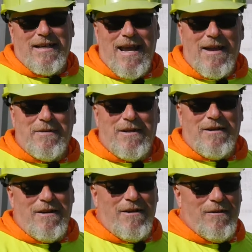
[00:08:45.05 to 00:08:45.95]
cabinet
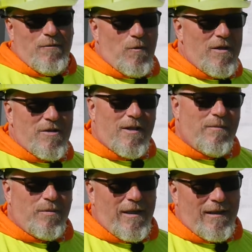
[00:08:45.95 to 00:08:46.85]
was
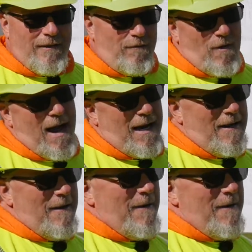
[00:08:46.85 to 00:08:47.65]
completely fried.